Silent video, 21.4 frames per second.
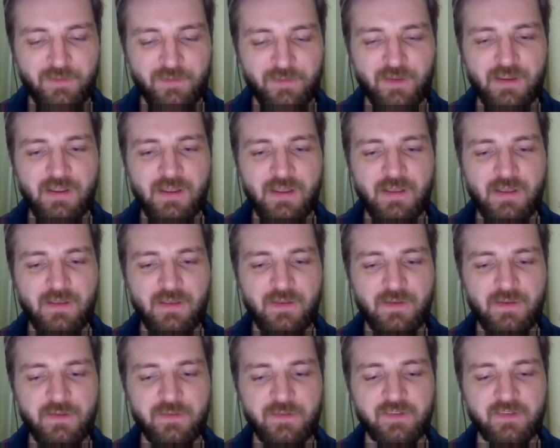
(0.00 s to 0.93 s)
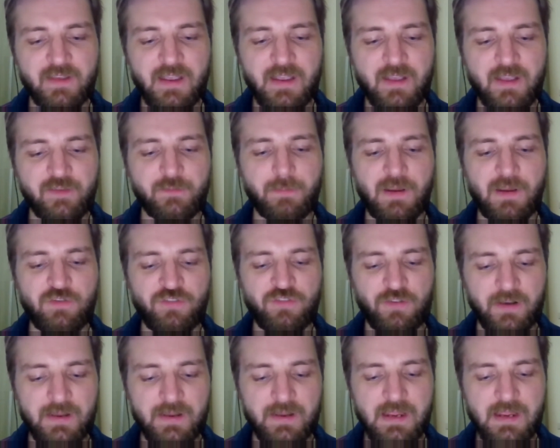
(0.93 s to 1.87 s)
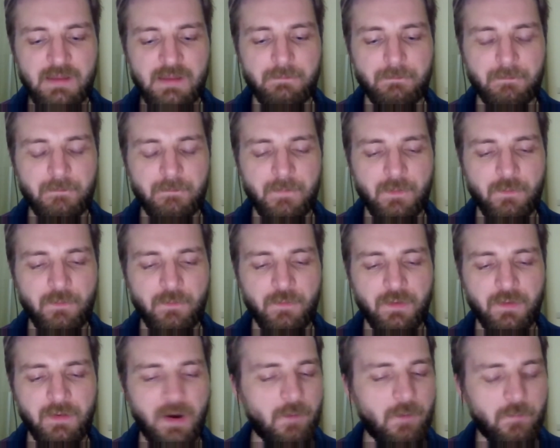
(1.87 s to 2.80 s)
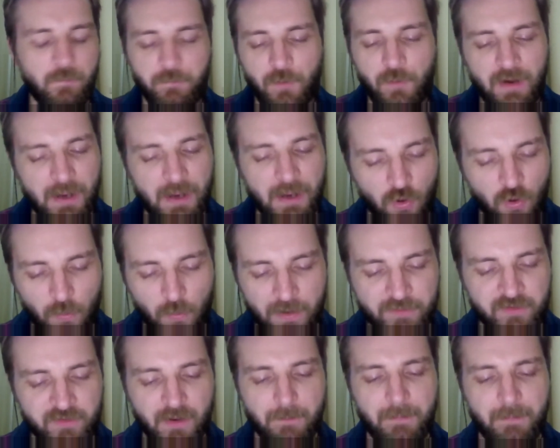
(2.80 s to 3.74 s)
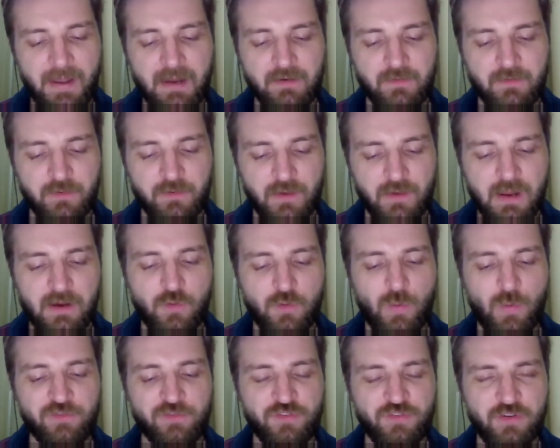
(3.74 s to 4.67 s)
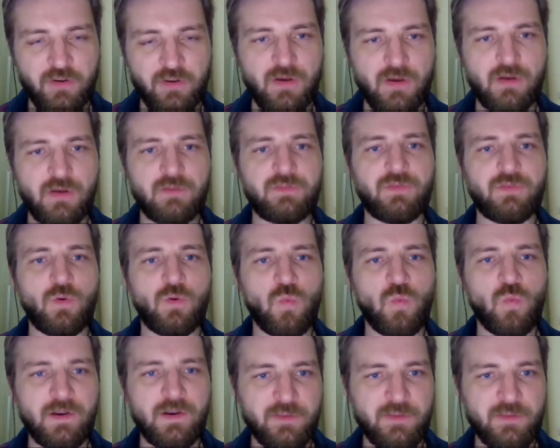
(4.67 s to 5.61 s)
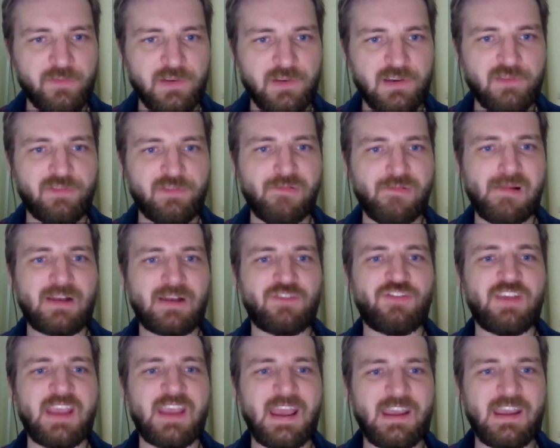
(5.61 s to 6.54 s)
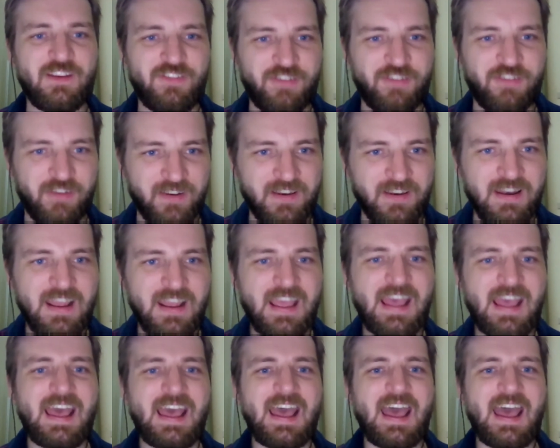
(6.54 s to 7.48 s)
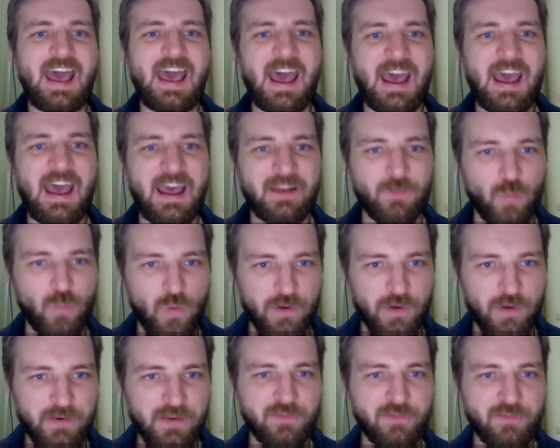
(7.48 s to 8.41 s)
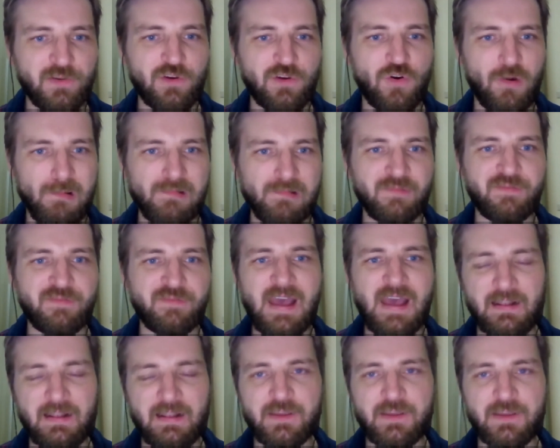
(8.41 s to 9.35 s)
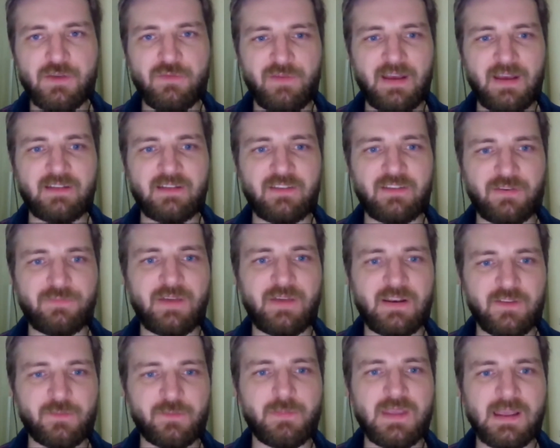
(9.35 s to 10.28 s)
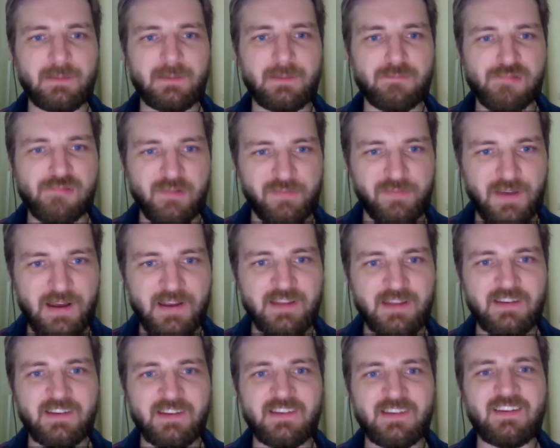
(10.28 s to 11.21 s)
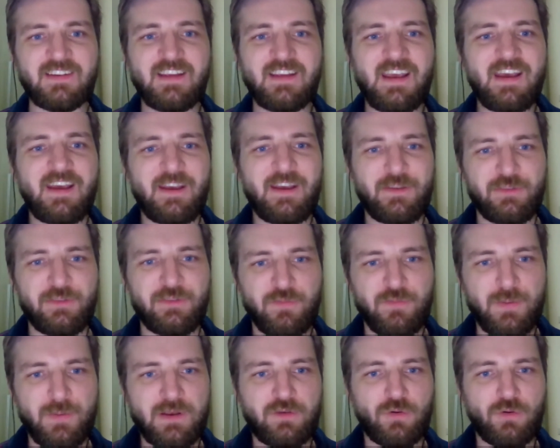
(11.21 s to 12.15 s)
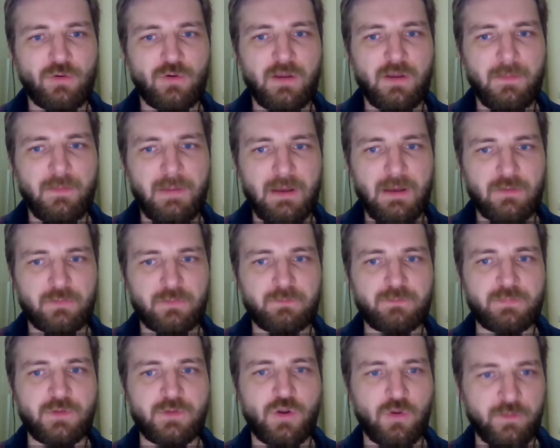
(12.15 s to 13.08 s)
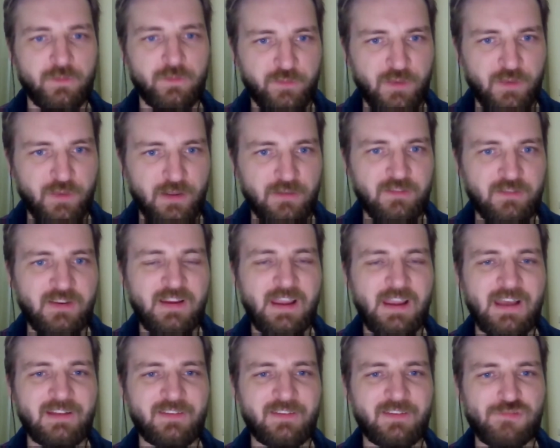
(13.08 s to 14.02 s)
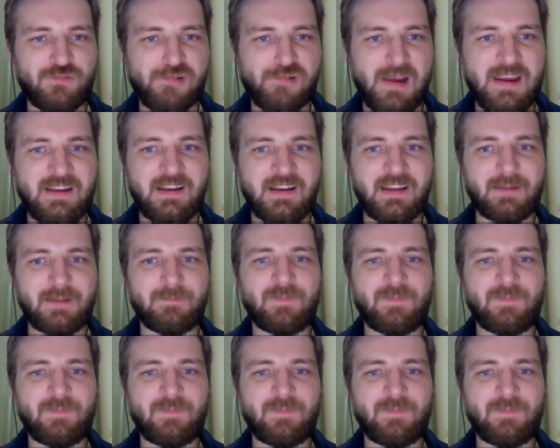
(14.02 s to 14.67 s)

is especially what I always come back to, a question of what is the differentiation and what is the core value that is being provided. So if we talk about consulting and training,